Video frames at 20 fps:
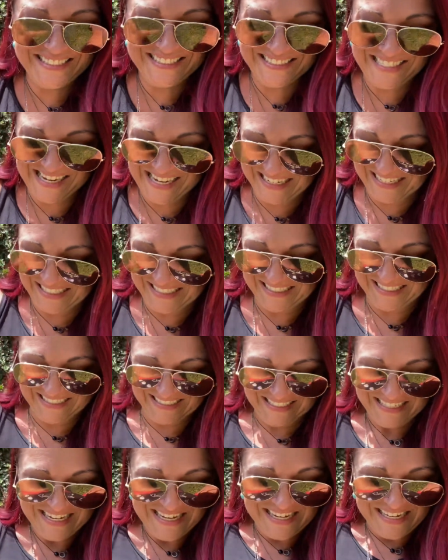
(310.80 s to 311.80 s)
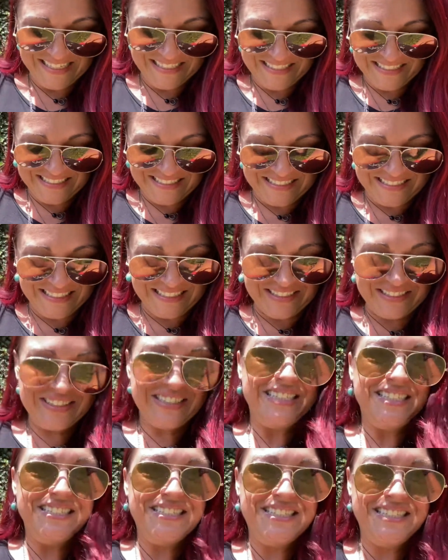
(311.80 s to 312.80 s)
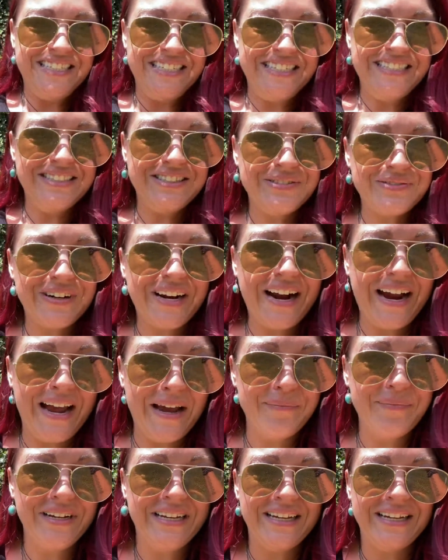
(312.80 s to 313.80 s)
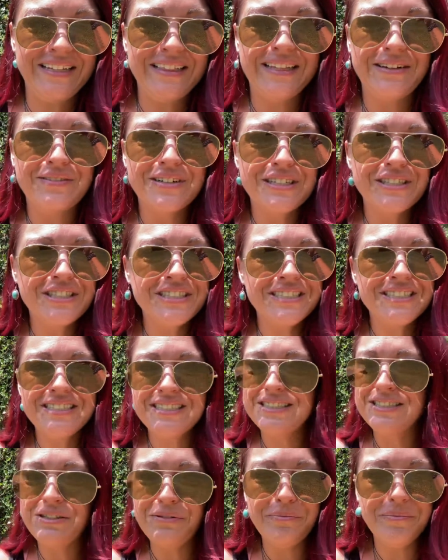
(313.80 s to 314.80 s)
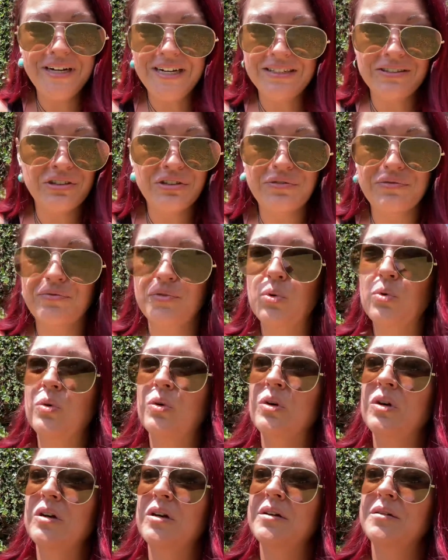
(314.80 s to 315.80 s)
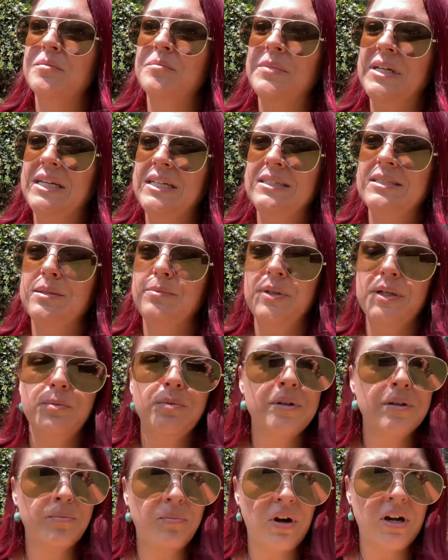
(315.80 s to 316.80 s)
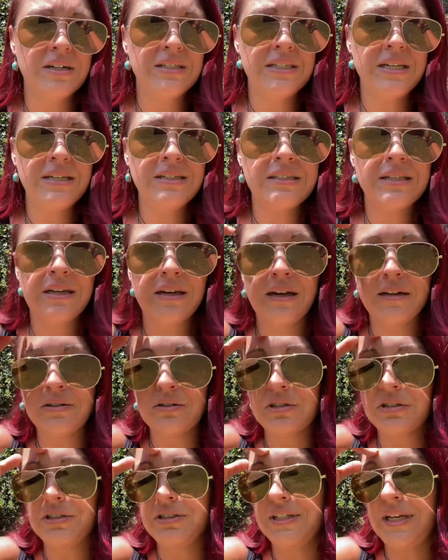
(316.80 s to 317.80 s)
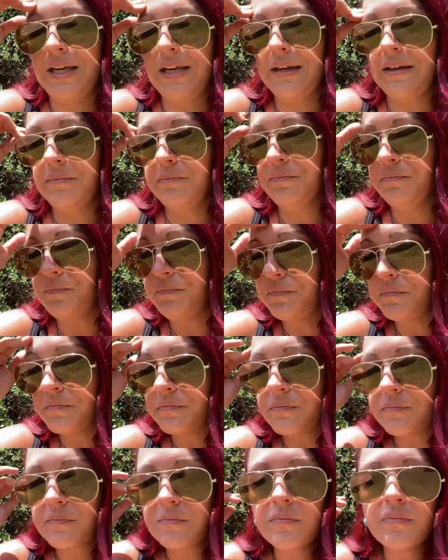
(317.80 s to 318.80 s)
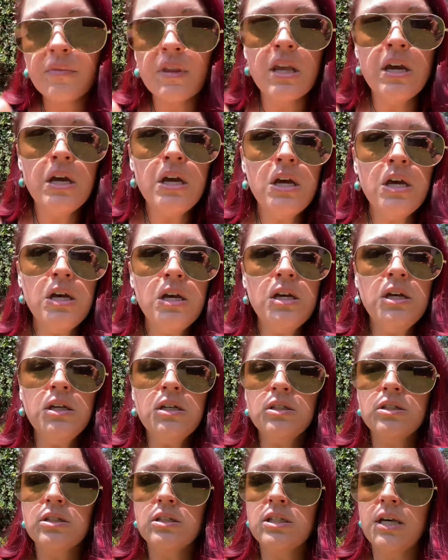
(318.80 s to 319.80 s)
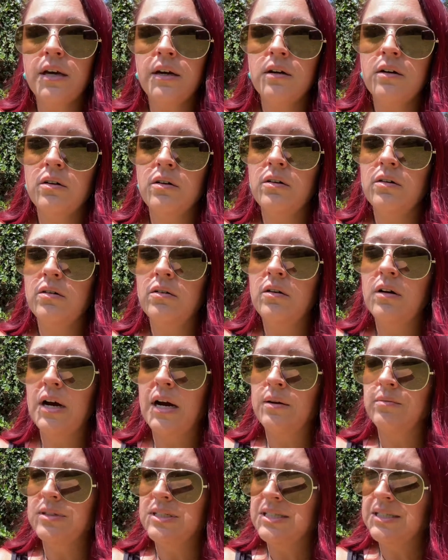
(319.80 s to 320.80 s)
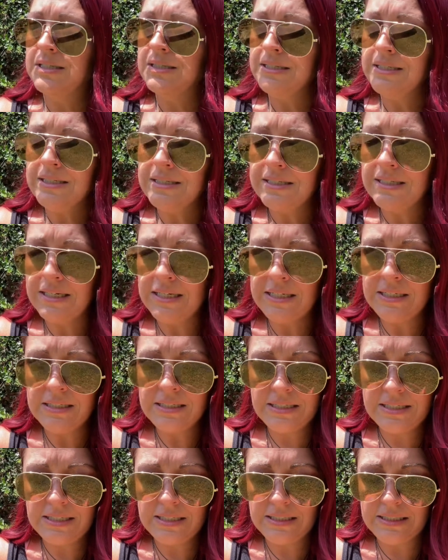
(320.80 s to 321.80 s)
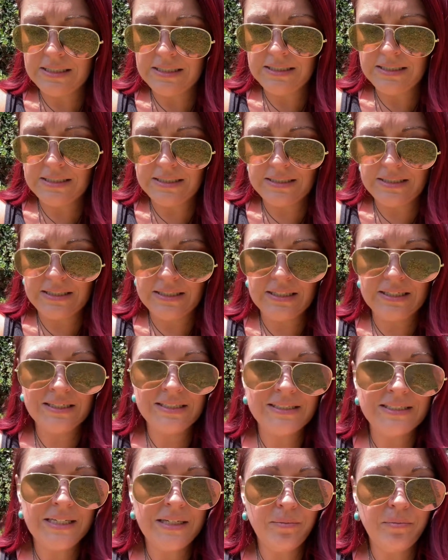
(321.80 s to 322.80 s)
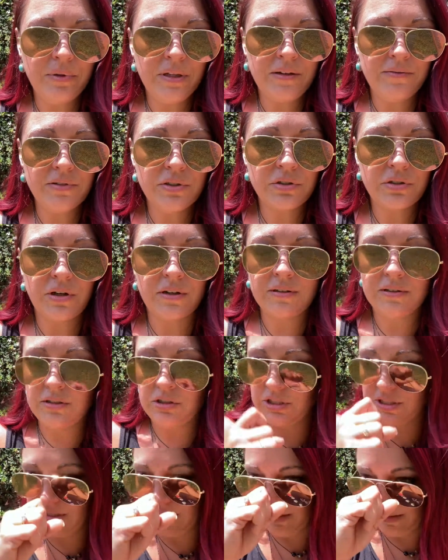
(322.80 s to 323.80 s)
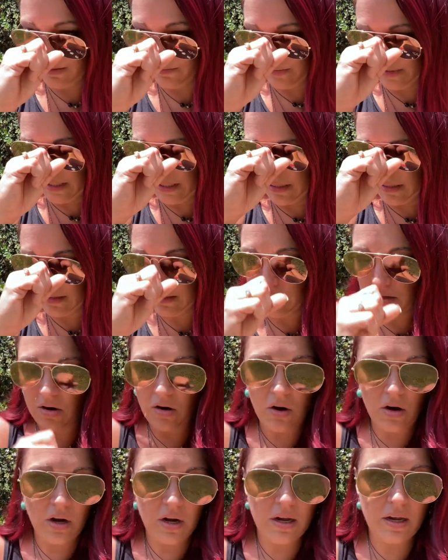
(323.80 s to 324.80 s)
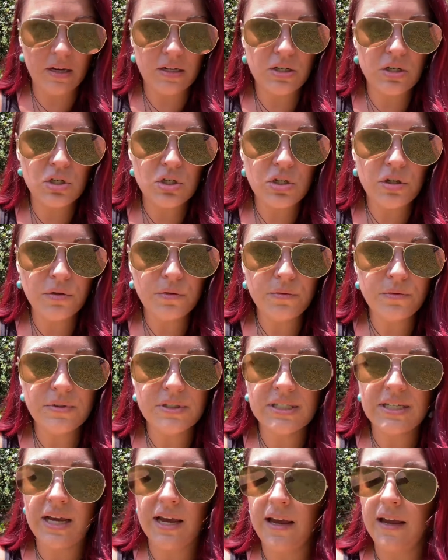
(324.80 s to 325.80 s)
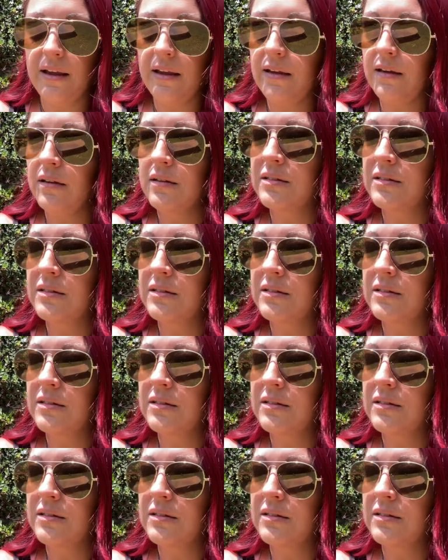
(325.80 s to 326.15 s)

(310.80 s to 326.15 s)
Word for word: okay synchronicities were happening that were just too much for me to be able to process and understand. So I was listening to, to Deep Love Astrology this week on Tuesday